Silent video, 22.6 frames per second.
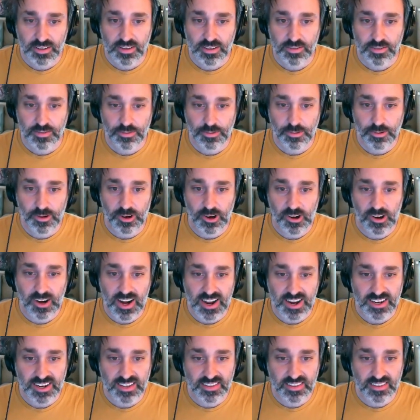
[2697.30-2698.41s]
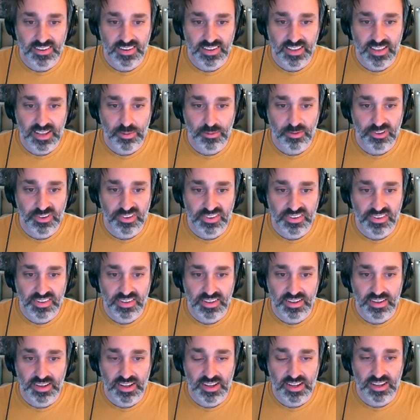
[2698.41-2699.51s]
for our high density labels
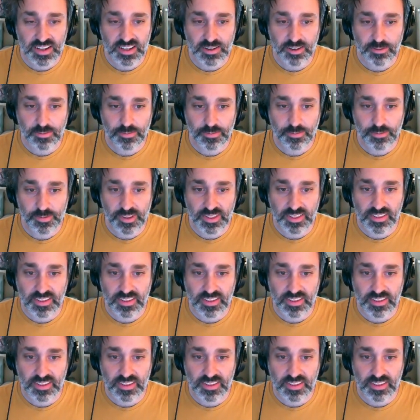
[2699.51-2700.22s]
with the